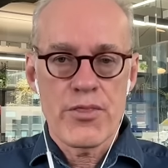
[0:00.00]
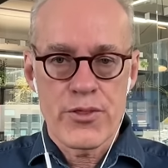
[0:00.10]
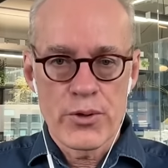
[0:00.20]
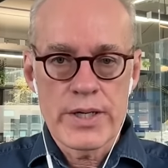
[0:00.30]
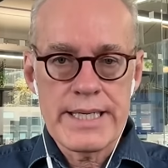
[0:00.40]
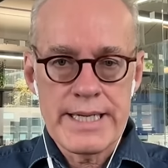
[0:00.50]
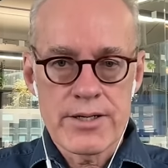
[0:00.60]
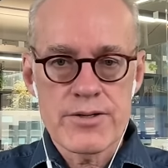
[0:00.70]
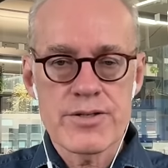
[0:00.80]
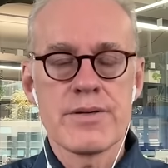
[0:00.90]
30
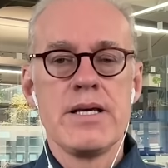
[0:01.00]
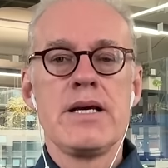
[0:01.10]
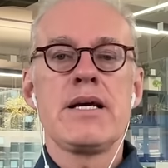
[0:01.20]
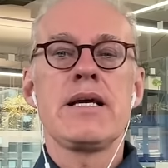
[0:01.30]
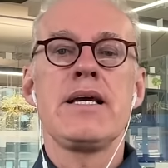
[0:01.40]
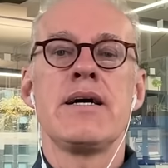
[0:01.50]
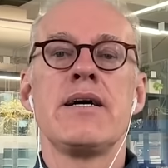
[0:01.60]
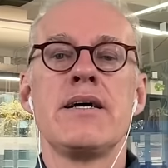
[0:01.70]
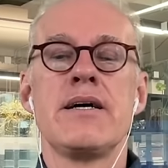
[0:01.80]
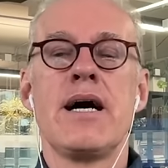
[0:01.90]
years, uh,
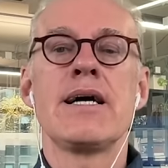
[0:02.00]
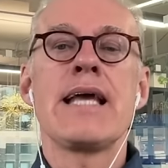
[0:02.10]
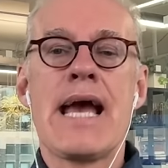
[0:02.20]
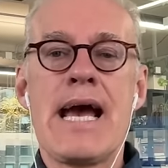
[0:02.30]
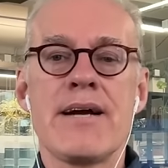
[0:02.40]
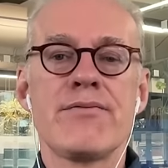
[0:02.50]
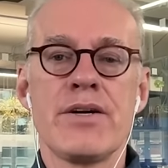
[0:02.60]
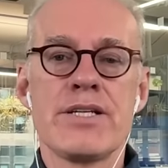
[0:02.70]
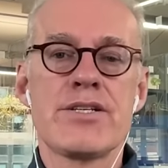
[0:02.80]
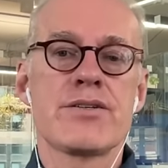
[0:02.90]
on
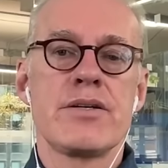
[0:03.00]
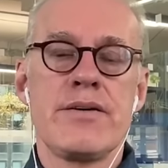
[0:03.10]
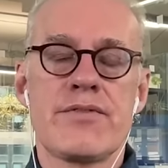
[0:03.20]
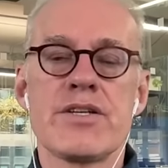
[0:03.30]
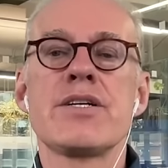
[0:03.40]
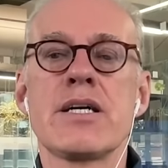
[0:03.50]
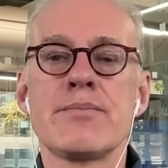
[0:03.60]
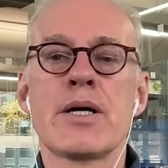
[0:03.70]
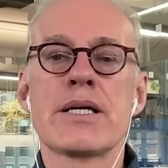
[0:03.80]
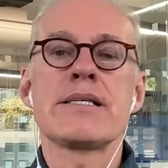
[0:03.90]
average, if the stock
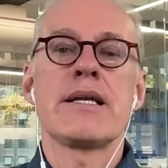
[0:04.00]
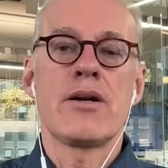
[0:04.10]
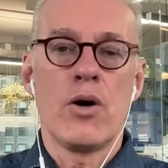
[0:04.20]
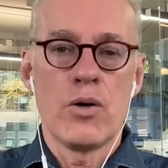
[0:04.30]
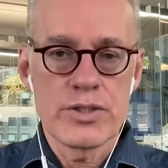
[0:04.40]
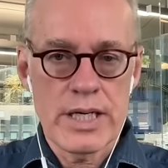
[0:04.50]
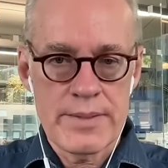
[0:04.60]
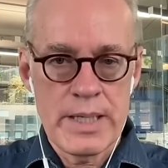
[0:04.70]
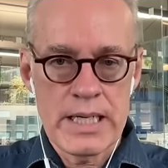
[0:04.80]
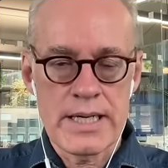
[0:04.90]
market's at an all
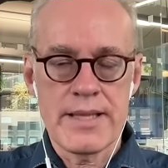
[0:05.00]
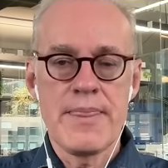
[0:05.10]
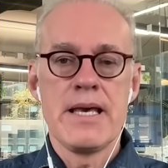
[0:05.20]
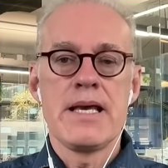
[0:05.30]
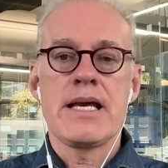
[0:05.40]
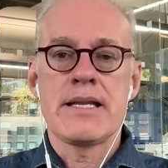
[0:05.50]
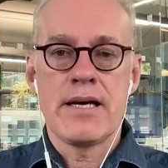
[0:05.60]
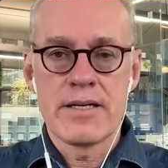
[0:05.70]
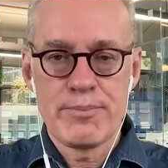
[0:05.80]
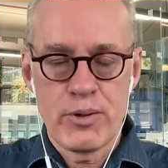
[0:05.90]
time high and
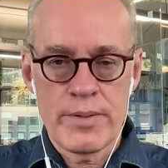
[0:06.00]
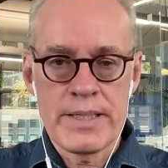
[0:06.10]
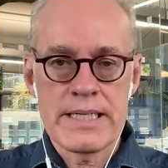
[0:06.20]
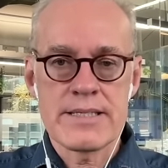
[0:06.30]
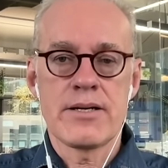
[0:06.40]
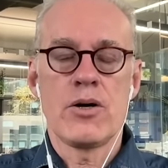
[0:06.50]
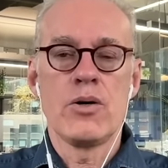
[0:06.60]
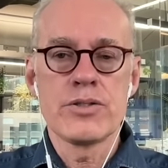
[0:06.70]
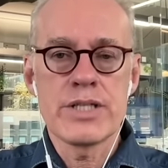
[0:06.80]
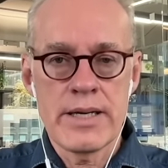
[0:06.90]
unemployment is at an
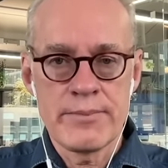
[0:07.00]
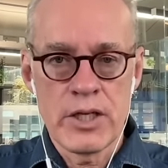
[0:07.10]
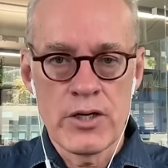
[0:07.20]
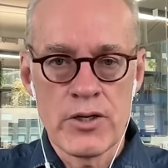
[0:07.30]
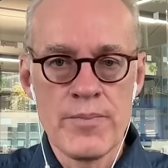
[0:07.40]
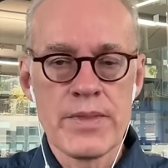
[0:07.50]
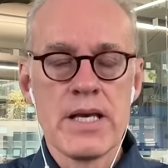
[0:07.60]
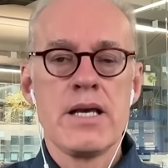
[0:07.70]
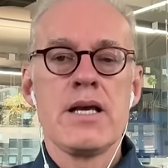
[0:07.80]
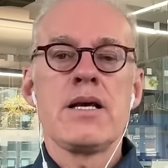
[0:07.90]
all time low,
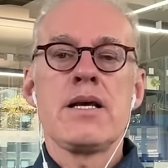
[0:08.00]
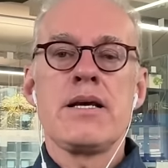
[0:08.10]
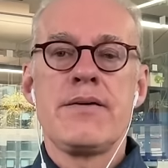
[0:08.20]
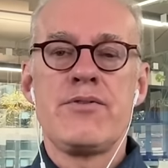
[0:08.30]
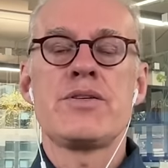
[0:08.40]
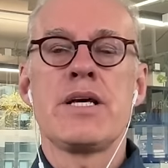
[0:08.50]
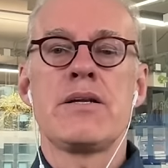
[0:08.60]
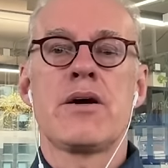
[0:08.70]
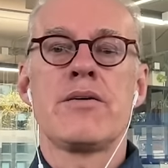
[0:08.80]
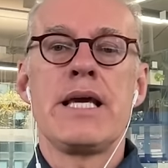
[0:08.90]
if you
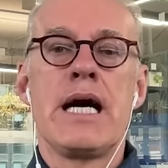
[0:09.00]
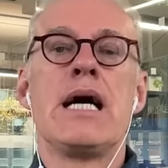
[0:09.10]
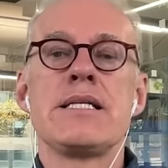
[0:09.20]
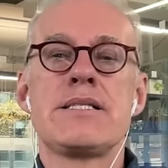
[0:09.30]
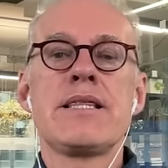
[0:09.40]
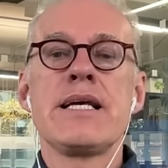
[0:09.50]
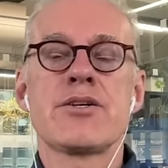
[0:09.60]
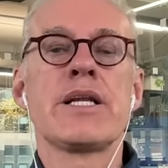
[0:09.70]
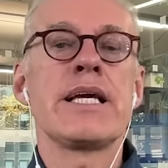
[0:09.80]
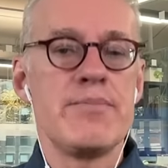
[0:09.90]
said, are the odds that things
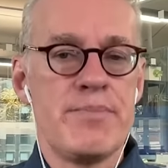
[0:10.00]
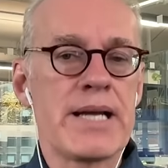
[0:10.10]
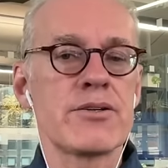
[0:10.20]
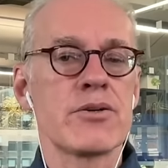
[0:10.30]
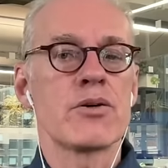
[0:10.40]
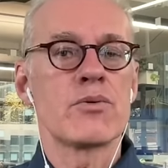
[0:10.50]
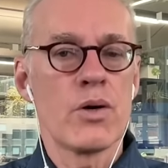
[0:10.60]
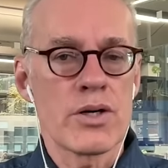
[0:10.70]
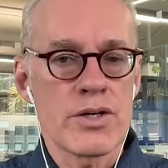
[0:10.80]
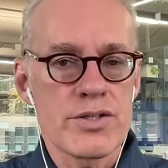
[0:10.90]
are going to get better or
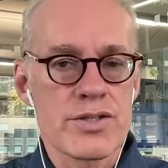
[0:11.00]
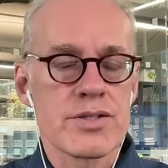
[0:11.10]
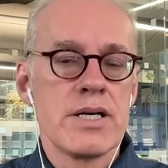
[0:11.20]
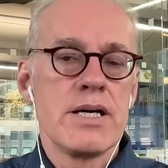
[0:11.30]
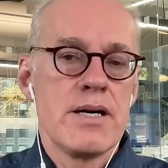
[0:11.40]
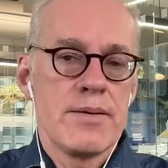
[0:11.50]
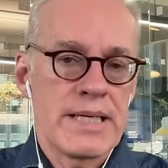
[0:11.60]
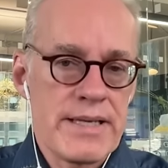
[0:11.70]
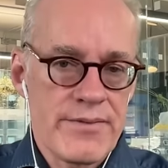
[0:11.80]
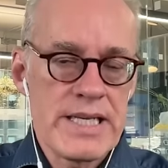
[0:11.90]
worse?
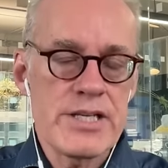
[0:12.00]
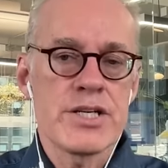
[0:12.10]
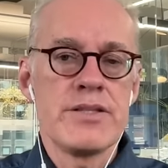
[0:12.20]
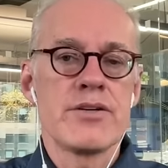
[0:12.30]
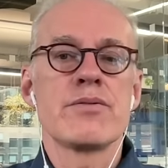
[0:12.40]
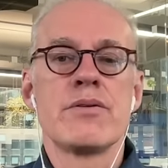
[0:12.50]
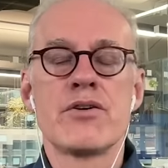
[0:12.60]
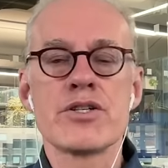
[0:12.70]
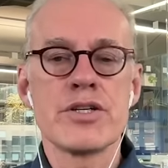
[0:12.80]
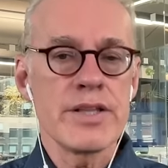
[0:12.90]
By definition, there's a
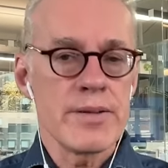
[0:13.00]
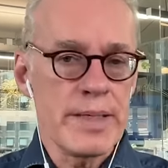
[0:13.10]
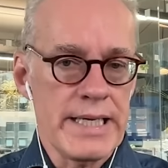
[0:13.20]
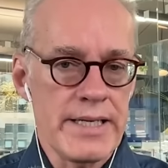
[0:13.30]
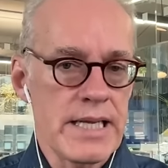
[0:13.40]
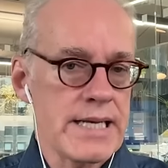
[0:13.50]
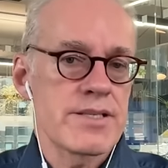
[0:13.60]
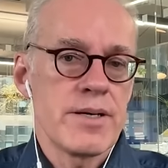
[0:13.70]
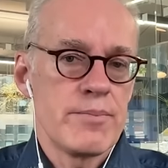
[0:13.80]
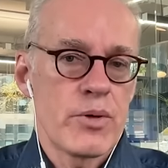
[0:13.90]
reversion to the mean at
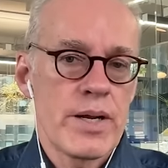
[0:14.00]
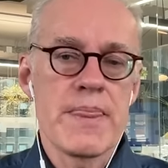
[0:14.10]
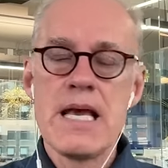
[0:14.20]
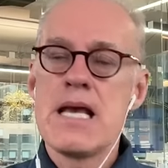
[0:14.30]
some point.